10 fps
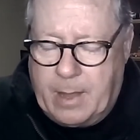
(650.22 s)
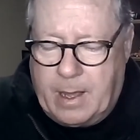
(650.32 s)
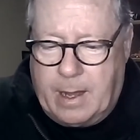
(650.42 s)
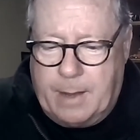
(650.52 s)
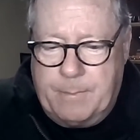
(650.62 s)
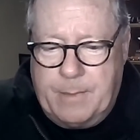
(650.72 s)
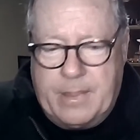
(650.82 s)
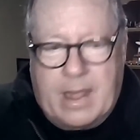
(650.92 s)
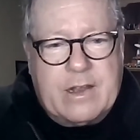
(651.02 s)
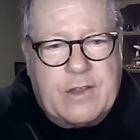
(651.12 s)
um,
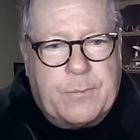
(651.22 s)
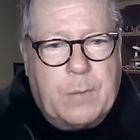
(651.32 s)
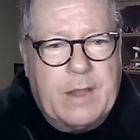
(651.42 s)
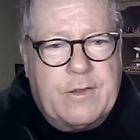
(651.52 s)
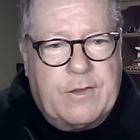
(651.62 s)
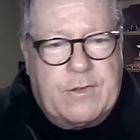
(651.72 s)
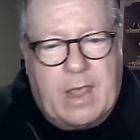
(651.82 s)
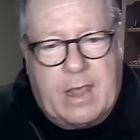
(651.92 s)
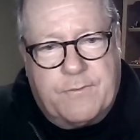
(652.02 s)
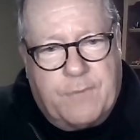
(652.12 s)
that displaces
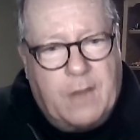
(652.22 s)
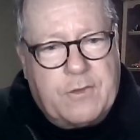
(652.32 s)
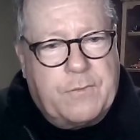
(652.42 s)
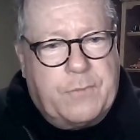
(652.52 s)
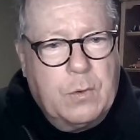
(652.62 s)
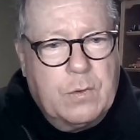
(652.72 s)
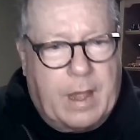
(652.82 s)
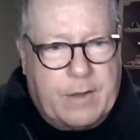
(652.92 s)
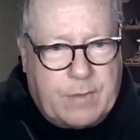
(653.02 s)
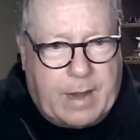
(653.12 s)
a fossil fuel
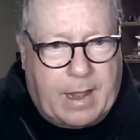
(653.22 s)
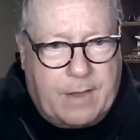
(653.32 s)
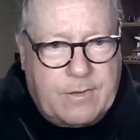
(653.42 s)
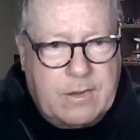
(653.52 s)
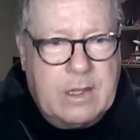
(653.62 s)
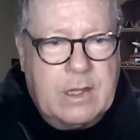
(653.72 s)
natural gas.